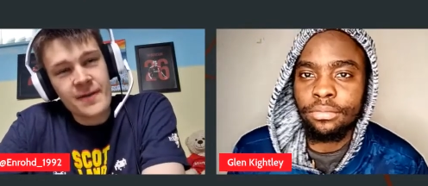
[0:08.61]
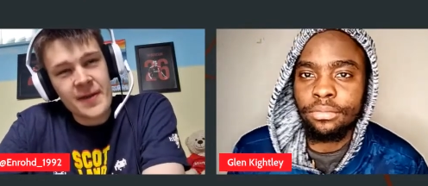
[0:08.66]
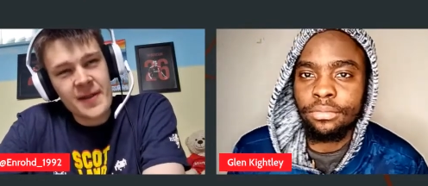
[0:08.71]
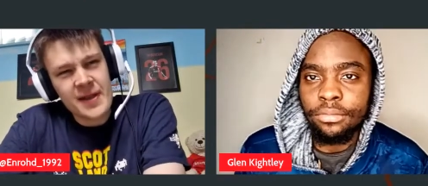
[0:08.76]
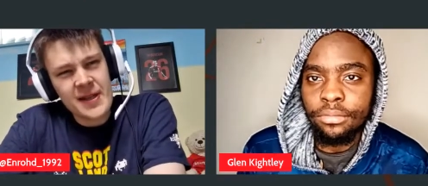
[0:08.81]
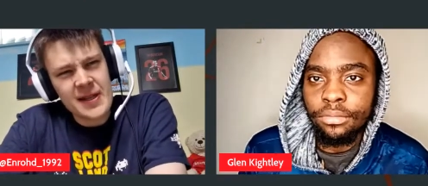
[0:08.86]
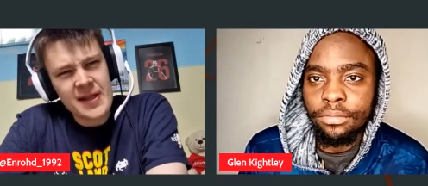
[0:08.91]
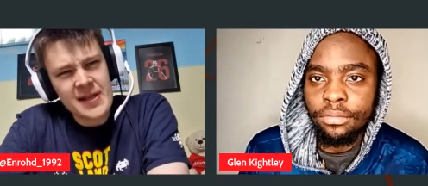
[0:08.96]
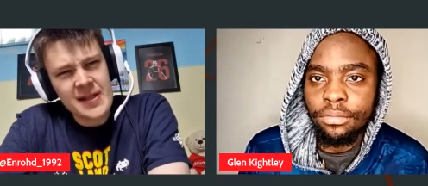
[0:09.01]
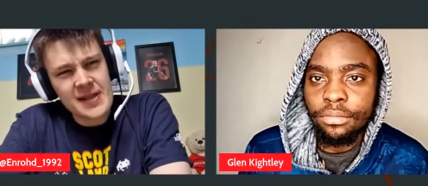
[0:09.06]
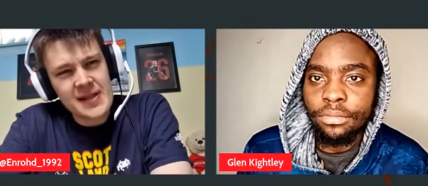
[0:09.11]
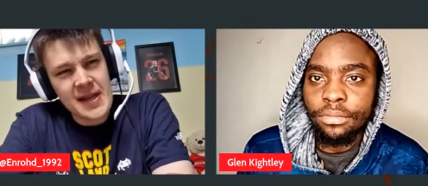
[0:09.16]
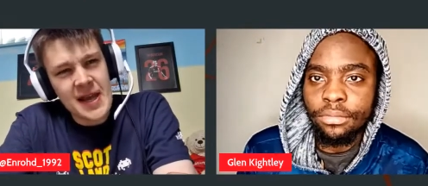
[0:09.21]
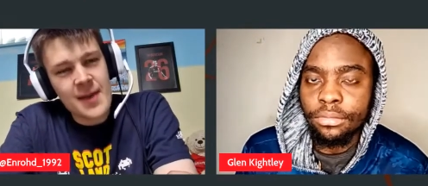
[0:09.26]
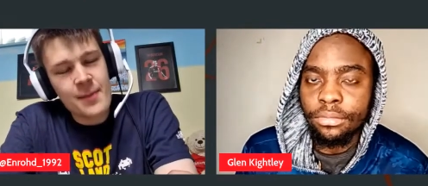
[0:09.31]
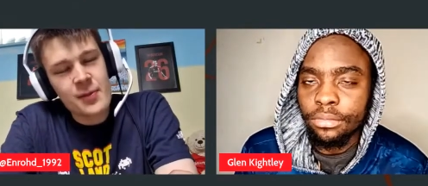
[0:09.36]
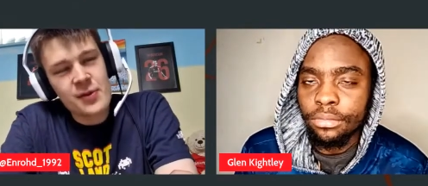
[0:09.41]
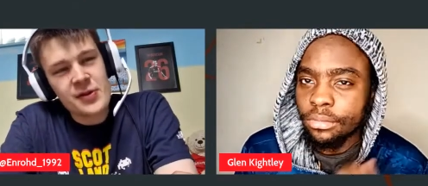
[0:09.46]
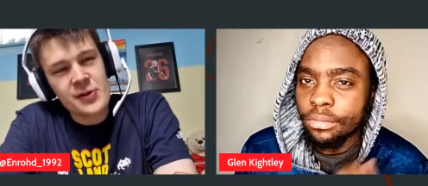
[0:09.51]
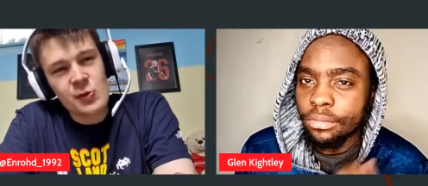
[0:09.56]
Speaker 1: I think this is
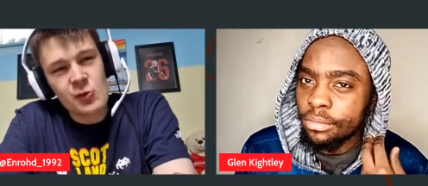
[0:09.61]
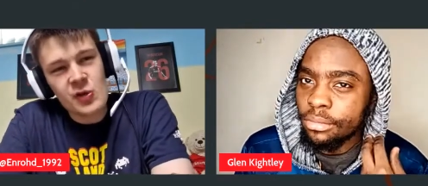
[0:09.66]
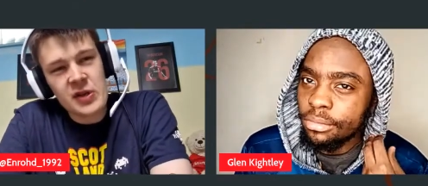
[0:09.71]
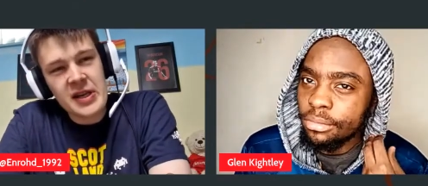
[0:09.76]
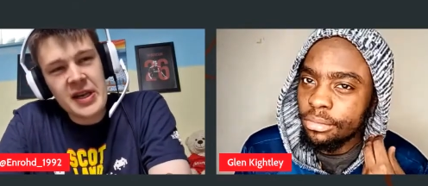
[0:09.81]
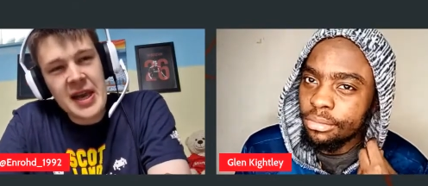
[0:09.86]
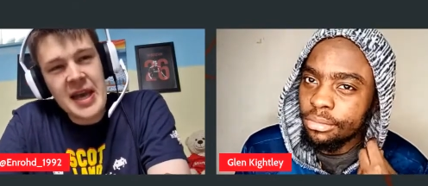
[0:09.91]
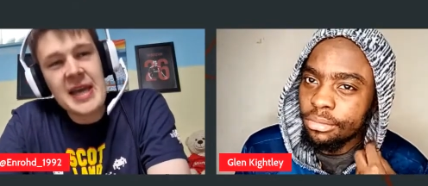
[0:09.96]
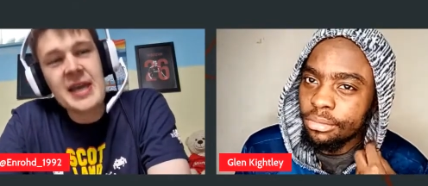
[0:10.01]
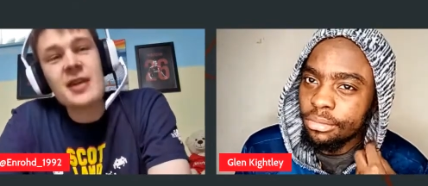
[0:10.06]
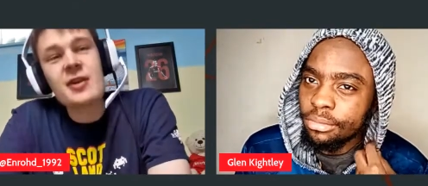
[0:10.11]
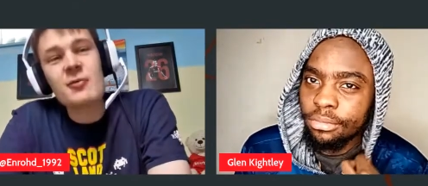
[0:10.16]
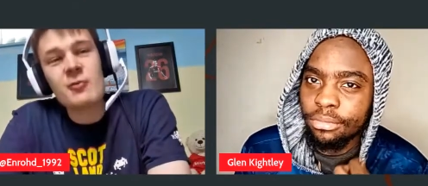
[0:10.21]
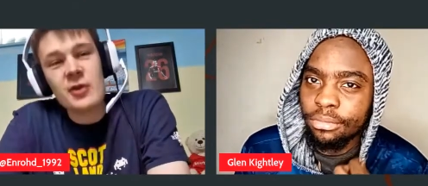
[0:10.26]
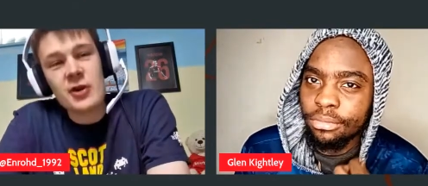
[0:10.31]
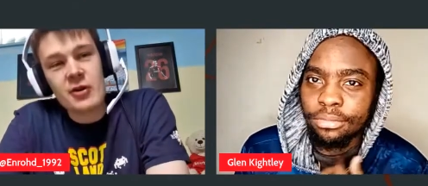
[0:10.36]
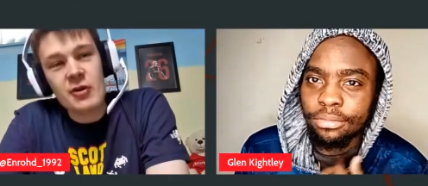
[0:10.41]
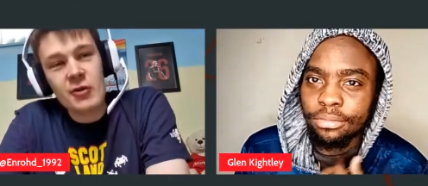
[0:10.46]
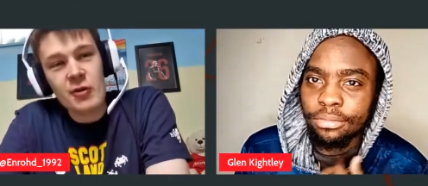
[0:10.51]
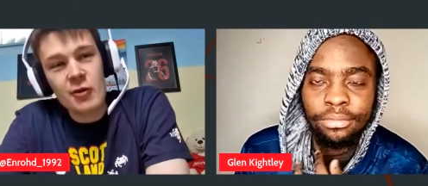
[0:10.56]
episode nine
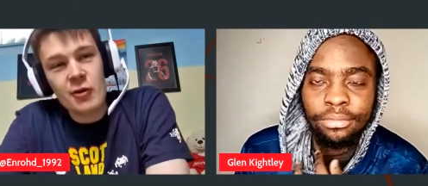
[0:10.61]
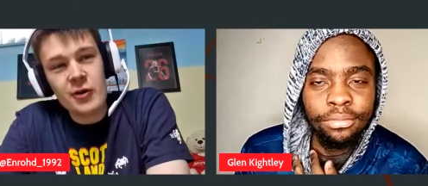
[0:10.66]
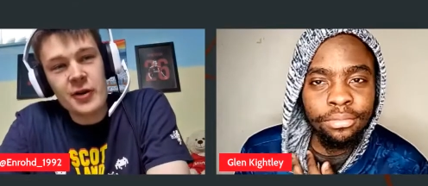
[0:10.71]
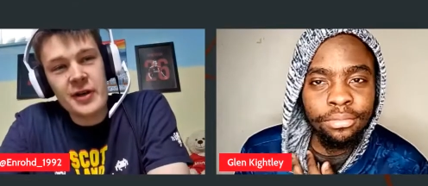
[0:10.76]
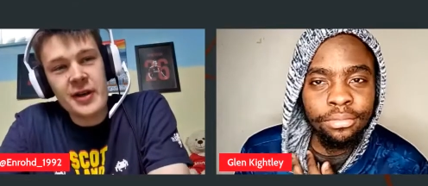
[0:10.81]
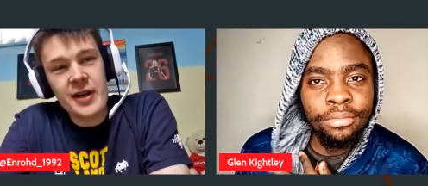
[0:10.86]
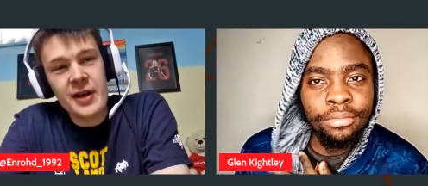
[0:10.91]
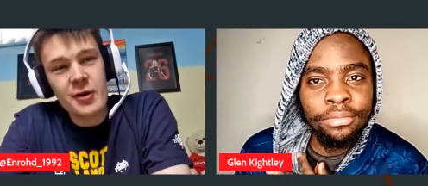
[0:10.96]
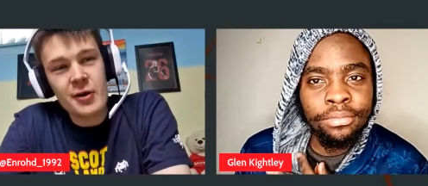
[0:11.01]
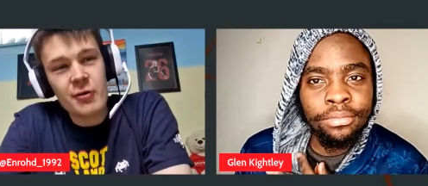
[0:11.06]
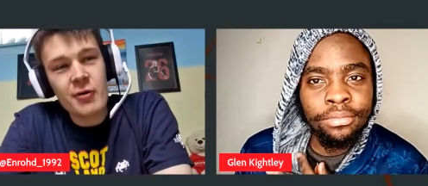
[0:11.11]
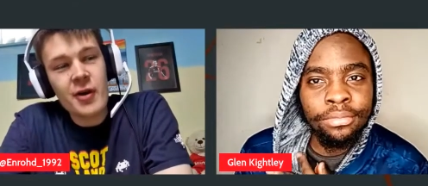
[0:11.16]
we are on now,